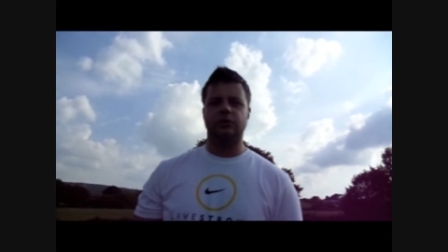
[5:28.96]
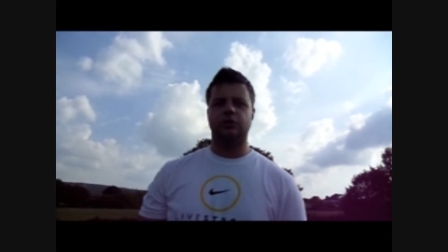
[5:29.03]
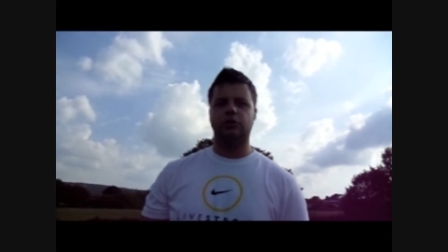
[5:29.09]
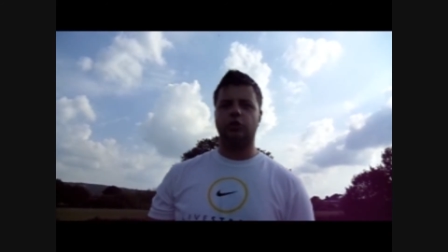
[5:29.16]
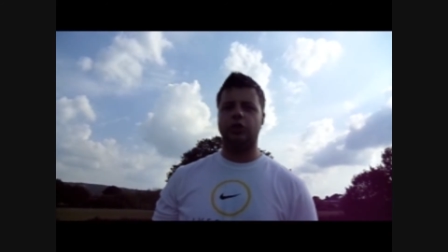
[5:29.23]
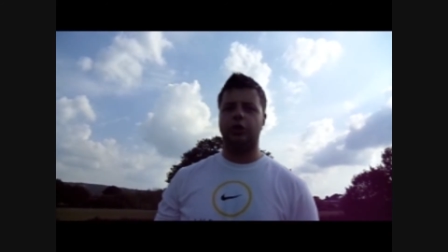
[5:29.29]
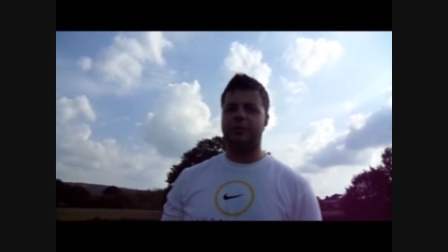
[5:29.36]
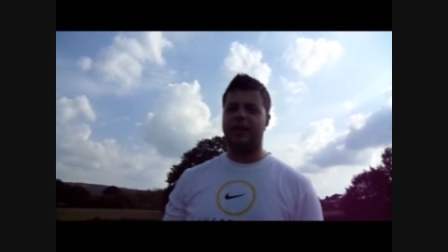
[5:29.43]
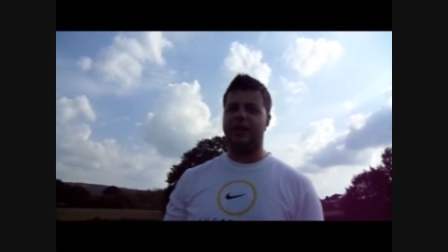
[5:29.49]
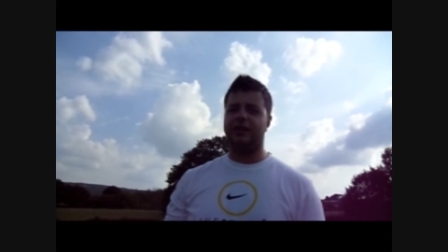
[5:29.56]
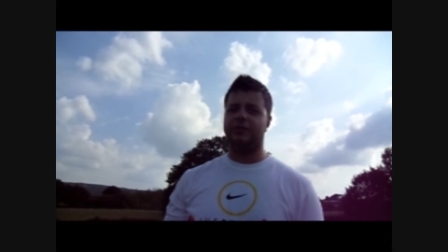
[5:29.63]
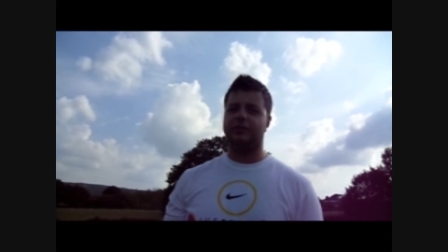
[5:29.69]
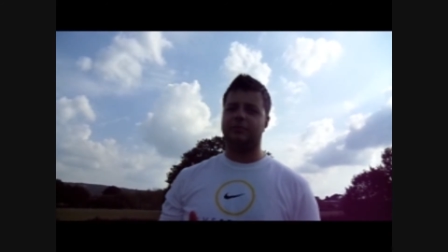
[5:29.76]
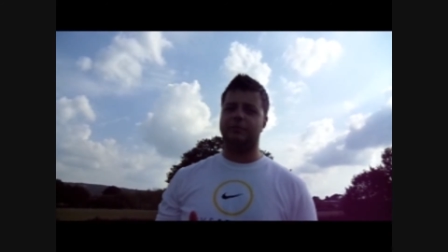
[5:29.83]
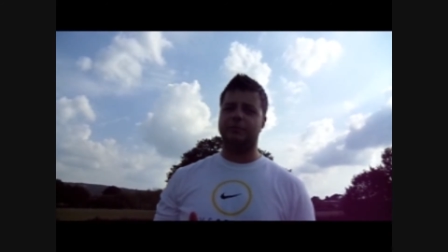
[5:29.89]
Talking
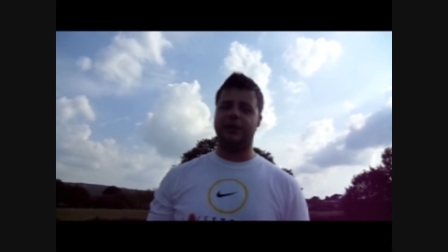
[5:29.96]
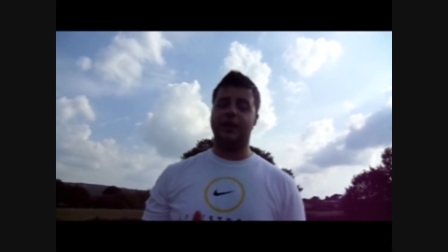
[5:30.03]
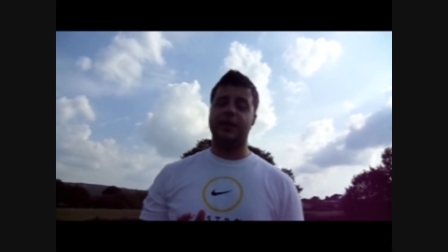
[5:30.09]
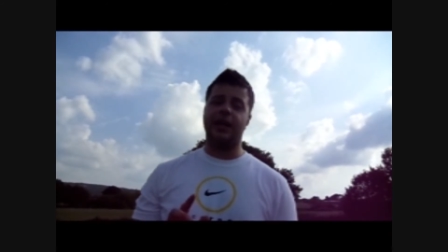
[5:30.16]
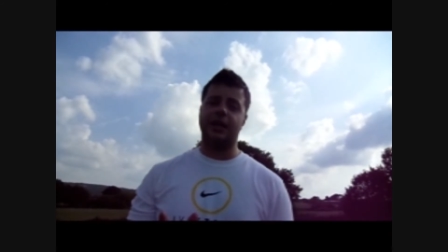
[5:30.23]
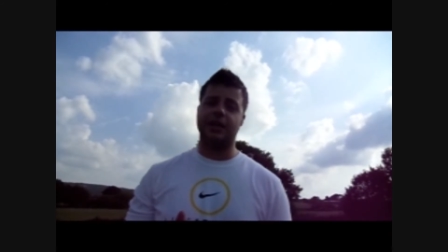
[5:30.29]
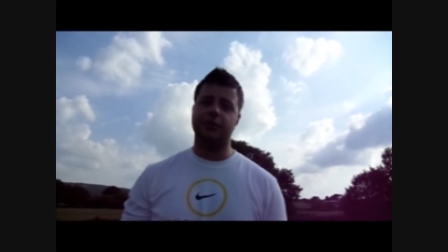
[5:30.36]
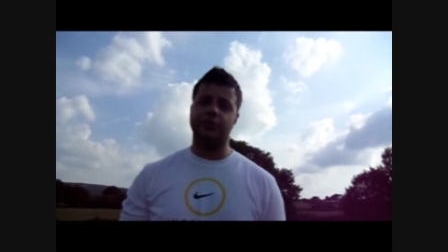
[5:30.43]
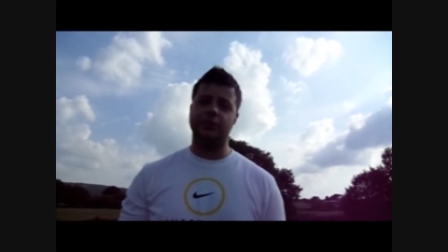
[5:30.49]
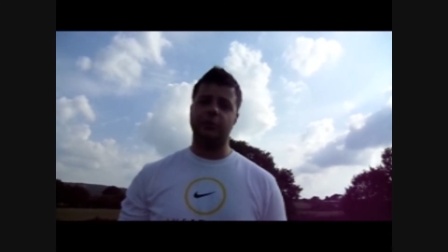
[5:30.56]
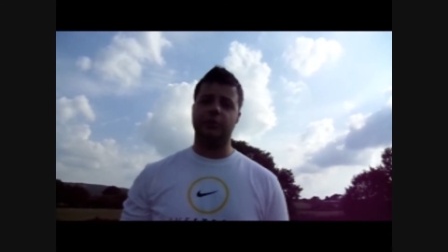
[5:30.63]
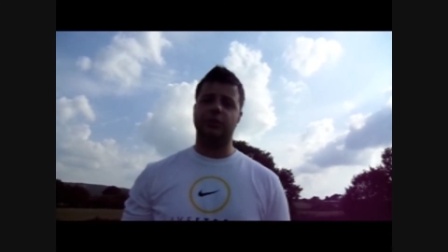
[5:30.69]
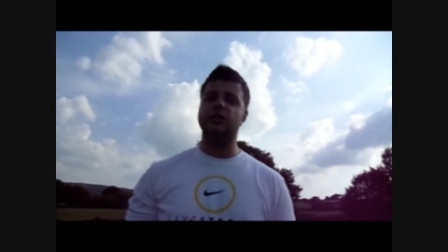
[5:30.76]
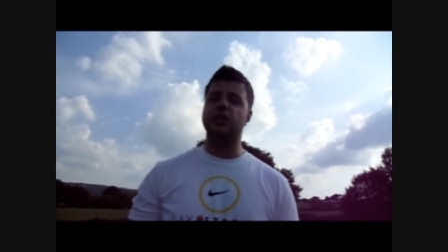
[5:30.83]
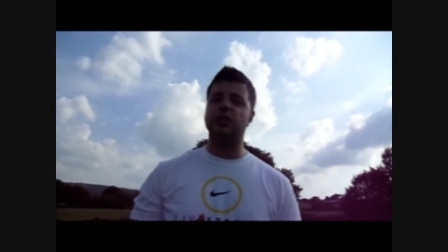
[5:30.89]
about being accurate
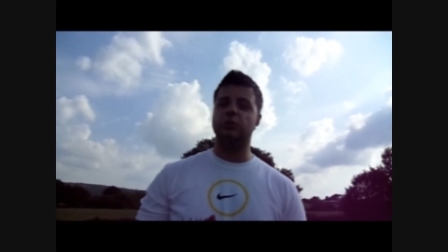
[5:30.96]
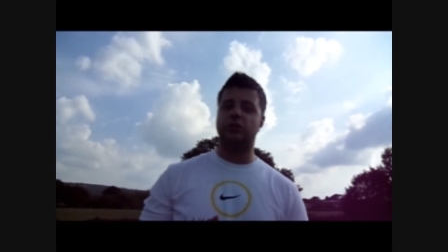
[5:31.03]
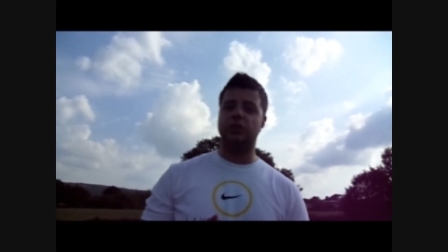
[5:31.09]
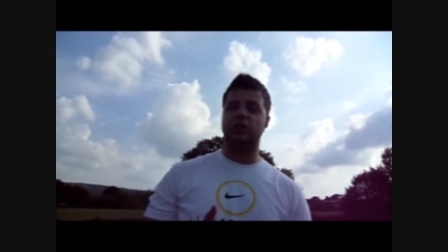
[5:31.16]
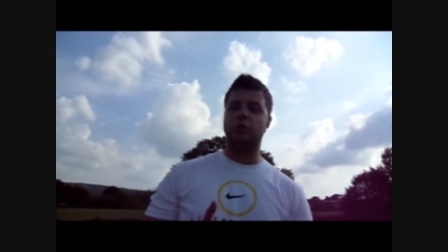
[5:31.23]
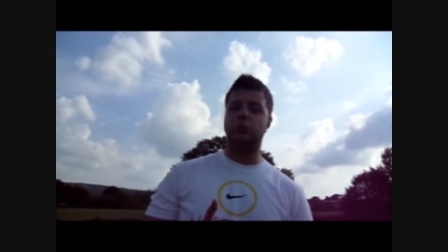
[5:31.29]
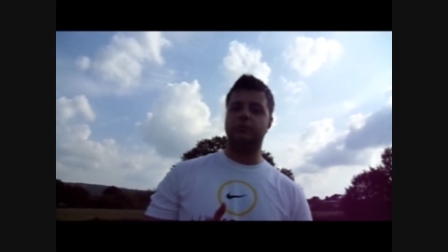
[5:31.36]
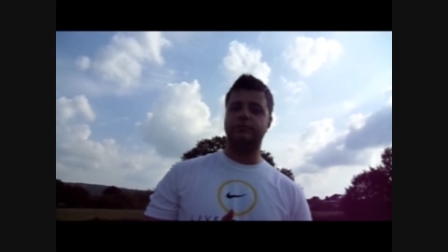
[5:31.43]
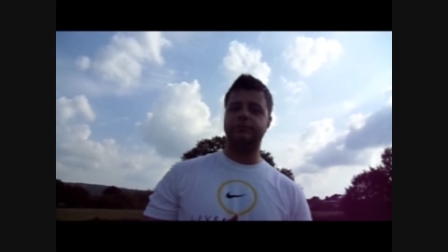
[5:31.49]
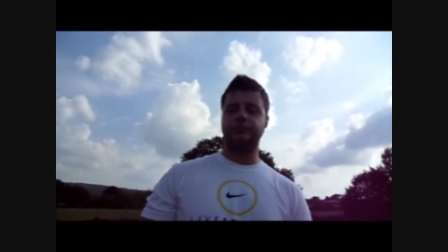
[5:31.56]
with a 22,